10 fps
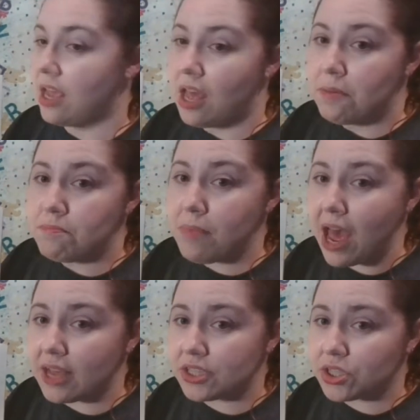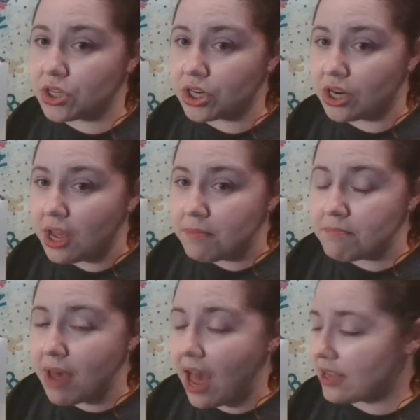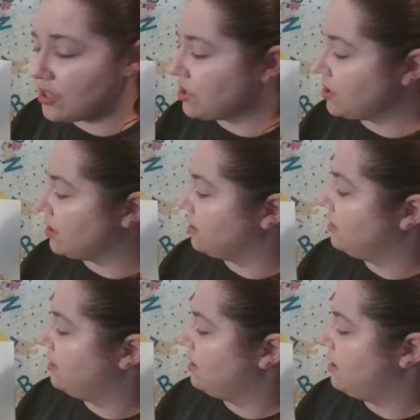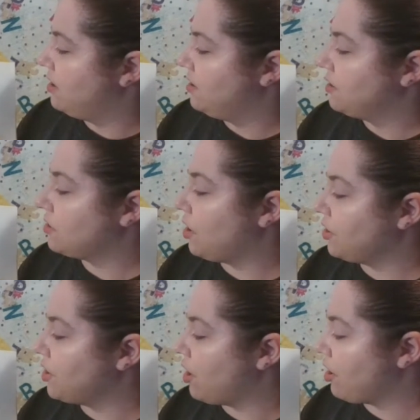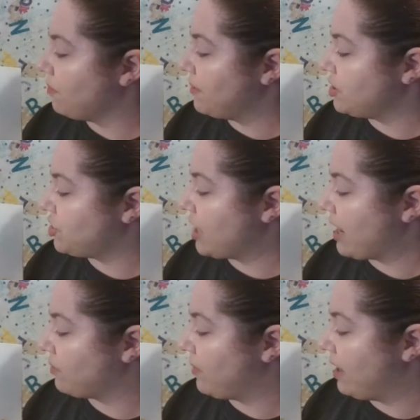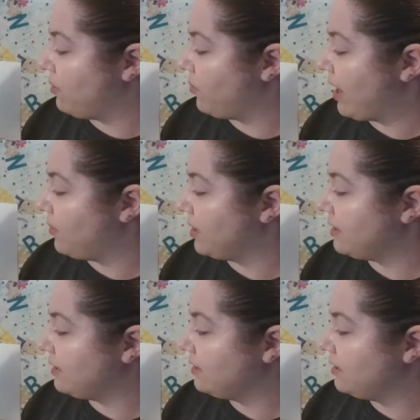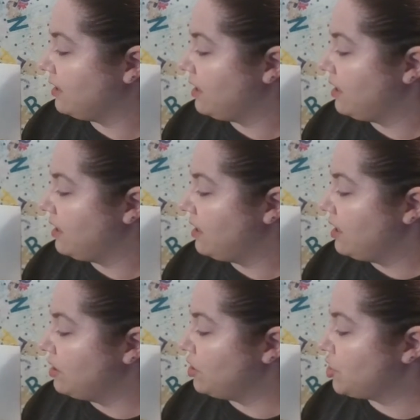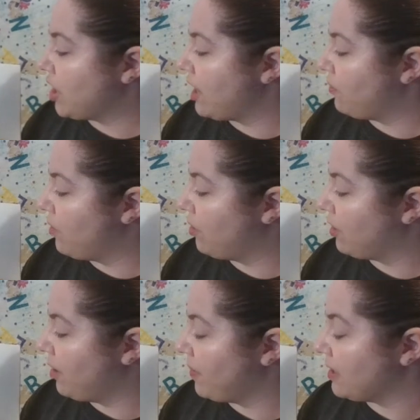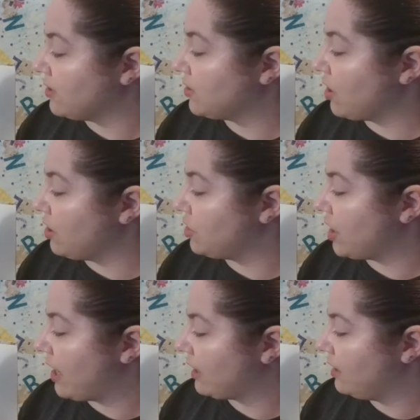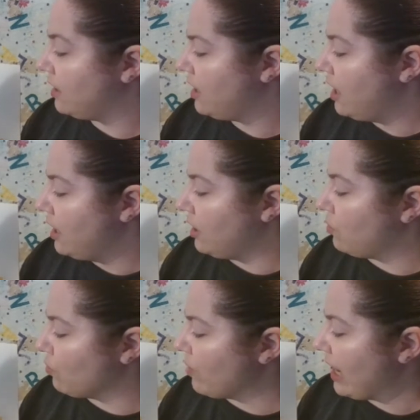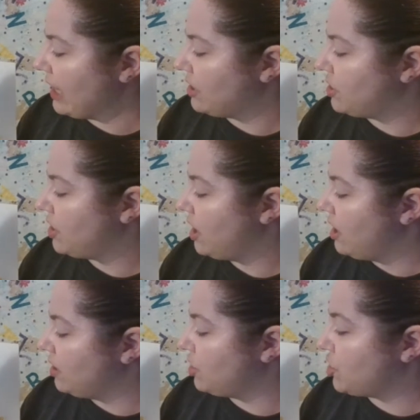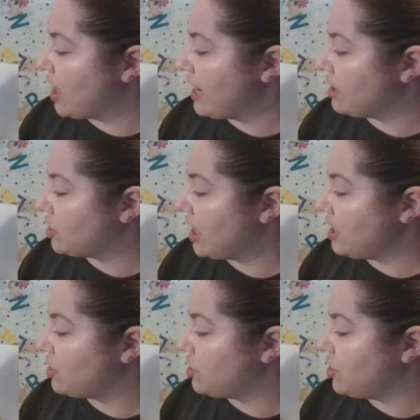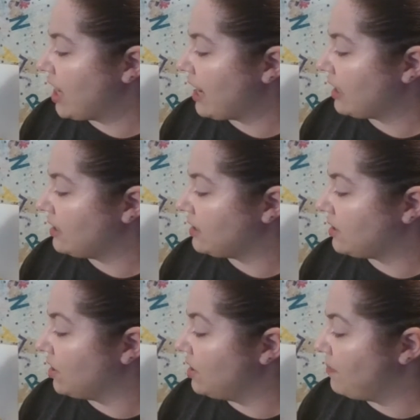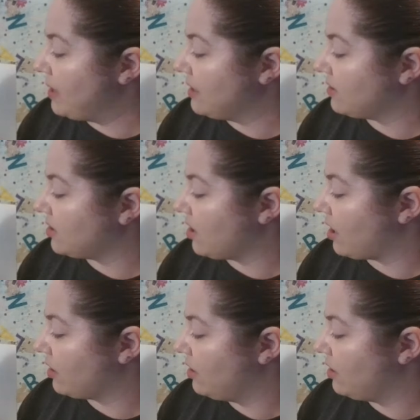"Master! Master!" called the harp as Jack ran away with it. The giant woke up and saw Jack. Enraged, the giant chased Jack to the beanstalk,